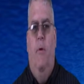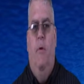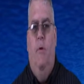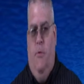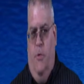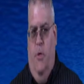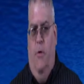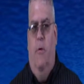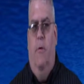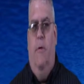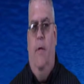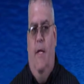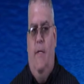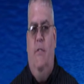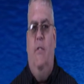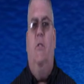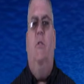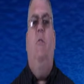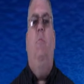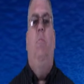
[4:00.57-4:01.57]
So
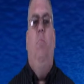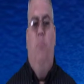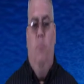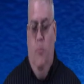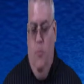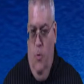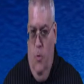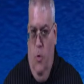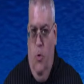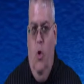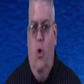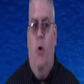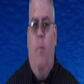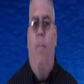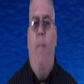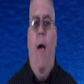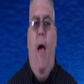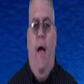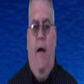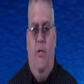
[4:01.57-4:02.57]
let's look
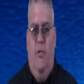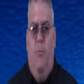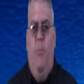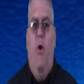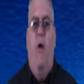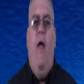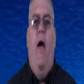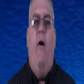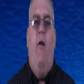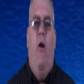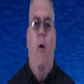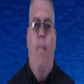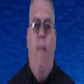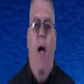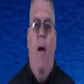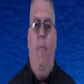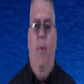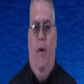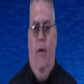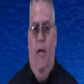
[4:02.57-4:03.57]
back, spread out our
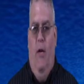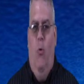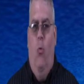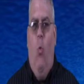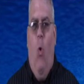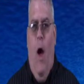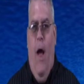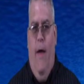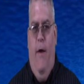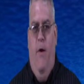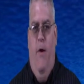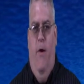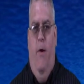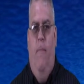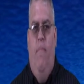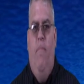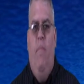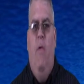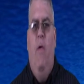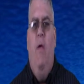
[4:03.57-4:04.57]
map a little wider,
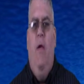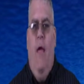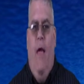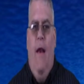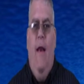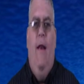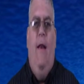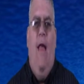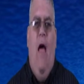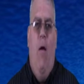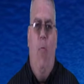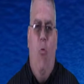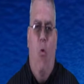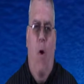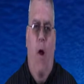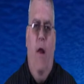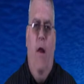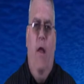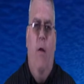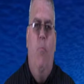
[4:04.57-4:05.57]
and
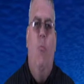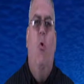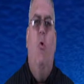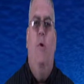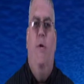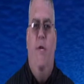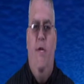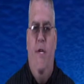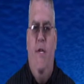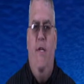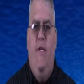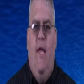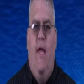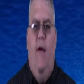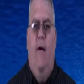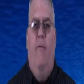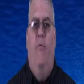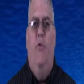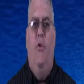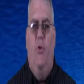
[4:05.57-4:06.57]
elaborate in more
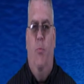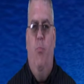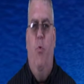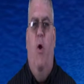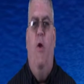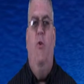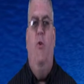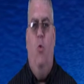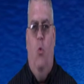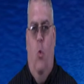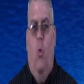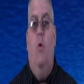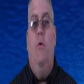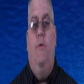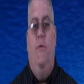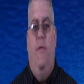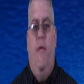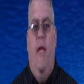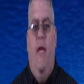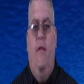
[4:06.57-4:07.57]
detail the spread
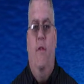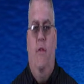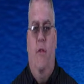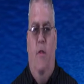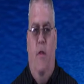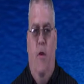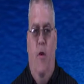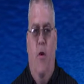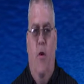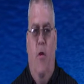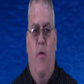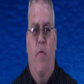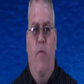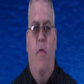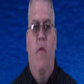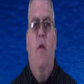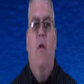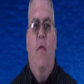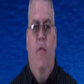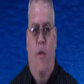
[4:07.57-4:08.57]
towards the ends of the earth
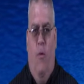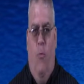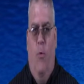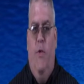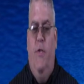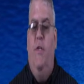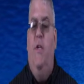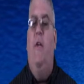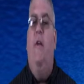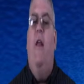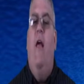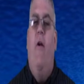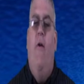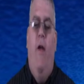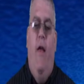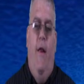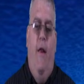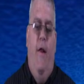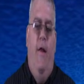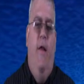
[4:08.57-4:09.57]
that we see
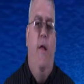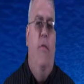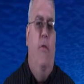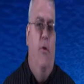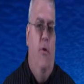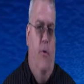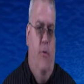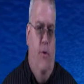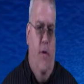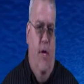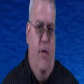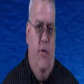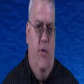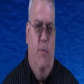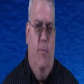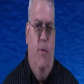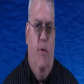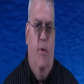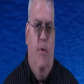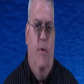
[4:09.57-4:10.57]
narrated in the New
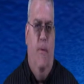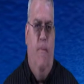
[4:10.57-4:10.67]
Testament.